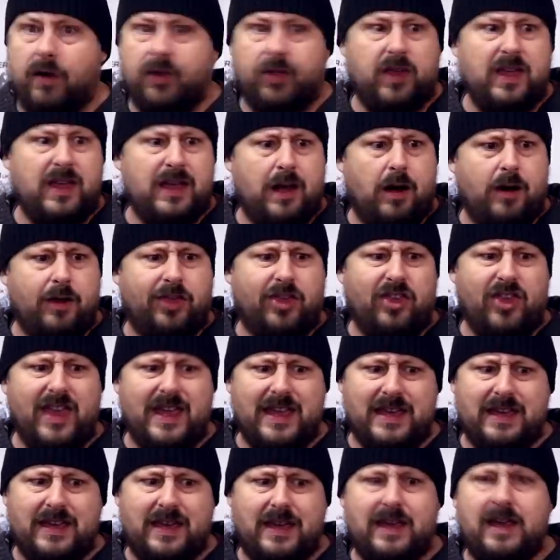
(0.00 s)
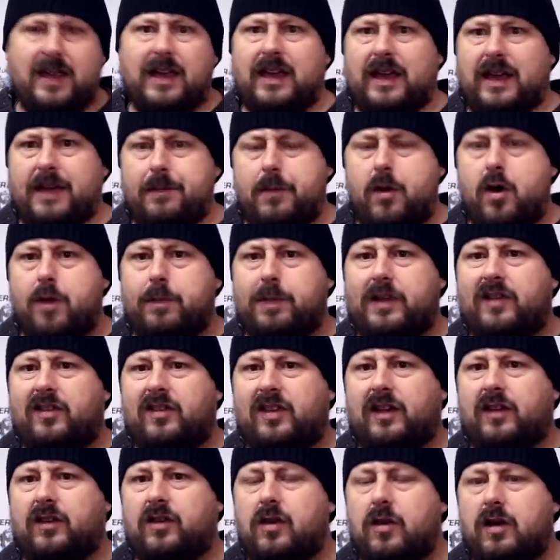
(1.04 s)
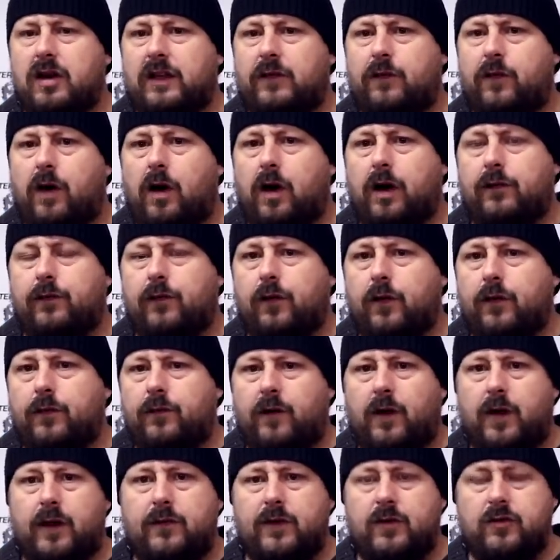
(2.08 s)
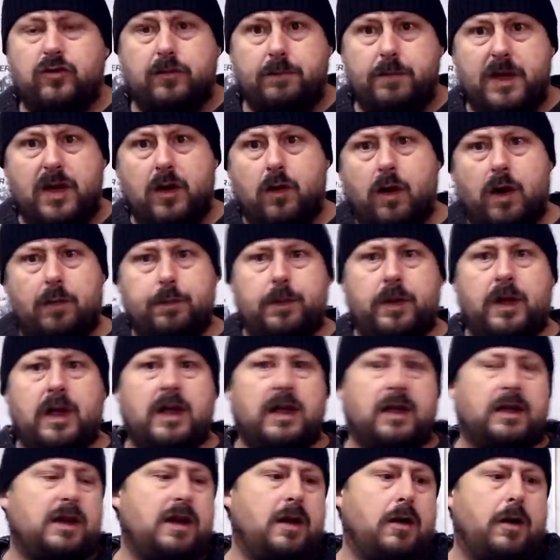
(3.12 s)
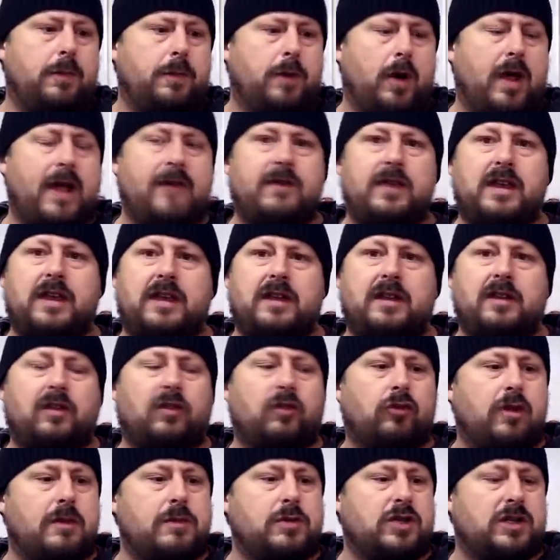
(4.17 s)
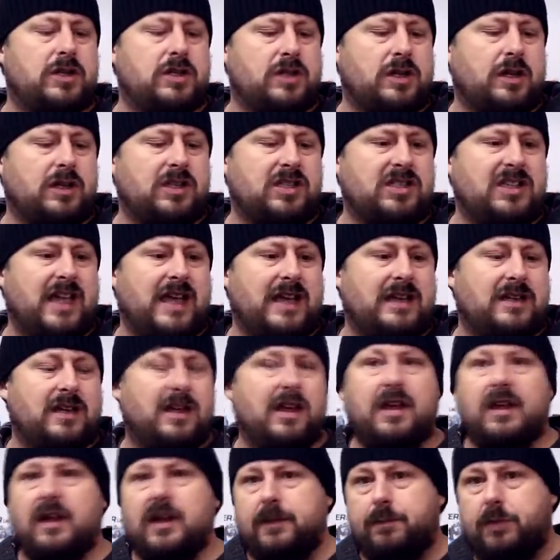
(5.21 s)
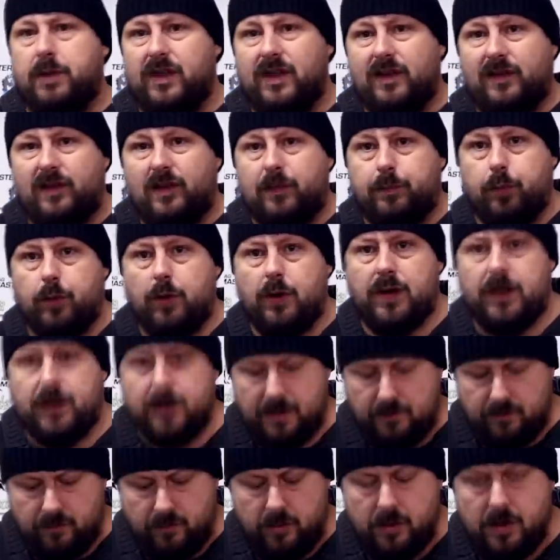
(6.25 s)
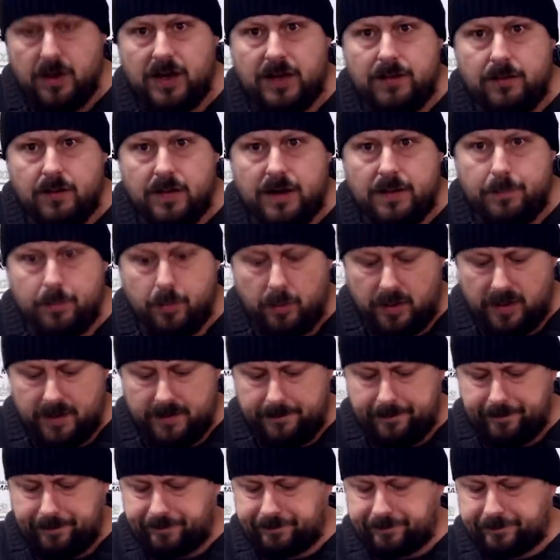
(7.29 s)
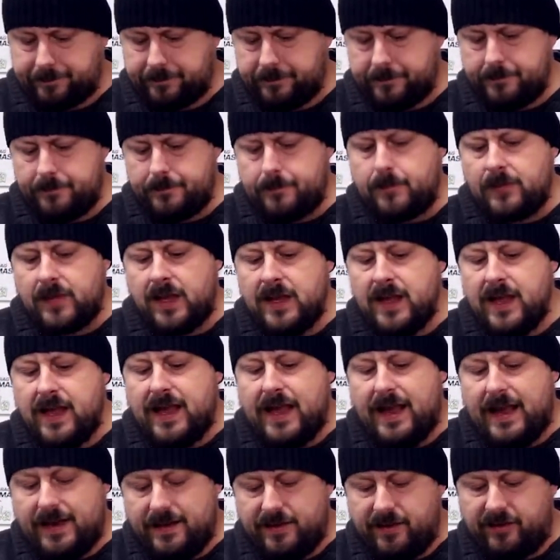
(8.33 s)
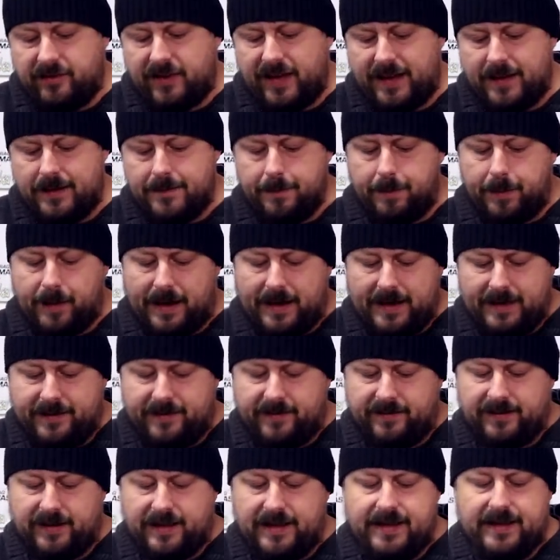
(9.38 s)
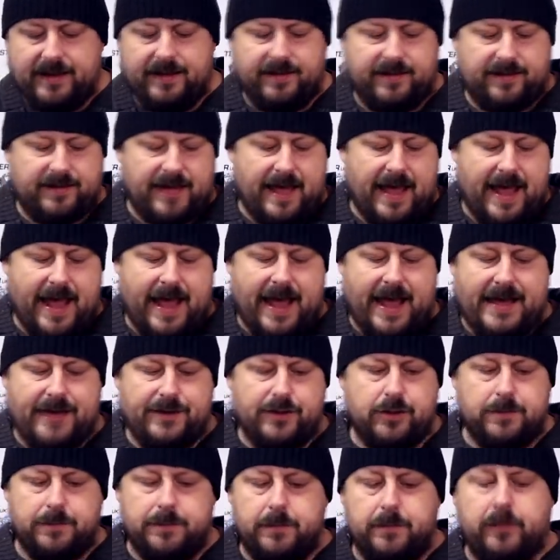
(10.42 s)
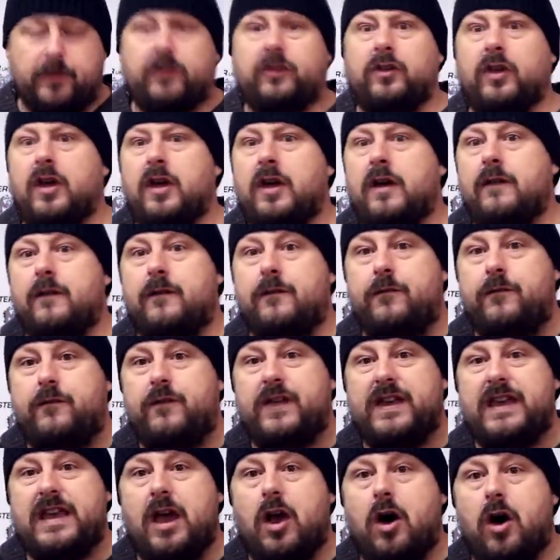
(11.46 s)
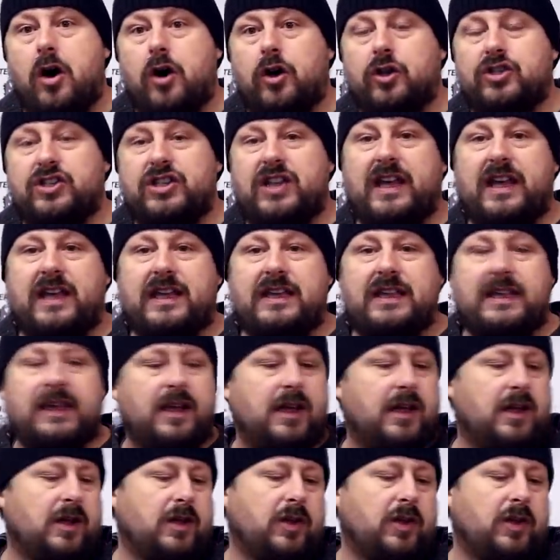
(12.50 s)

I think it might be $6.95 for a 500ml. I'll put everything in the description, as I said, but this is brilliant, really, really brilliant. In second place is Adams VRT.